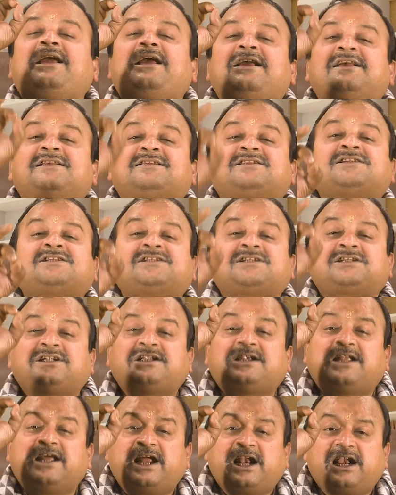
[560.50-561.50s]
is
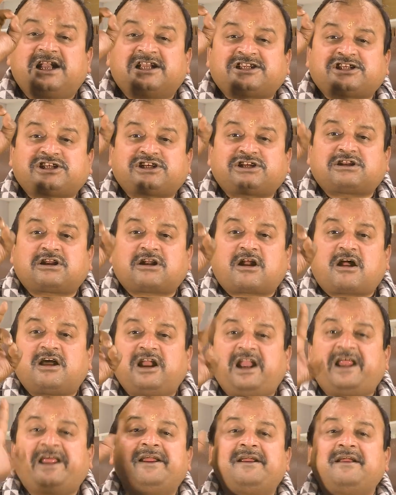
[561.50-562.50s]
still
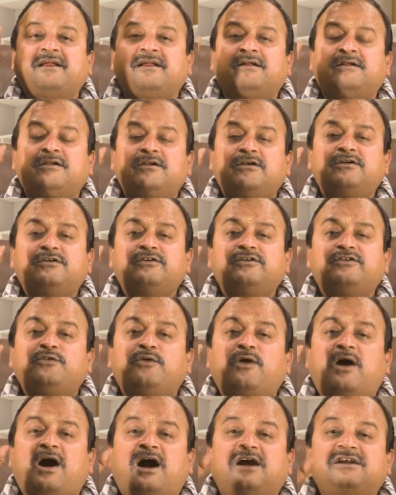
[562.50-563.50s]
struggling
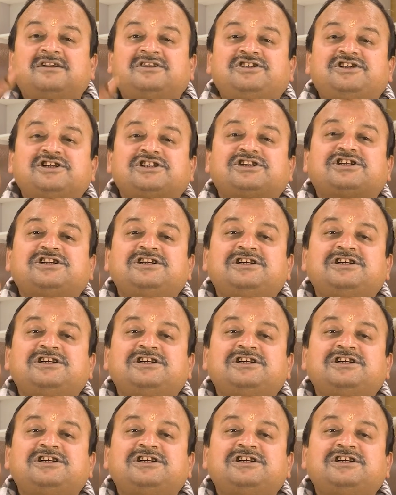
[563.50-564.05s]
to adjust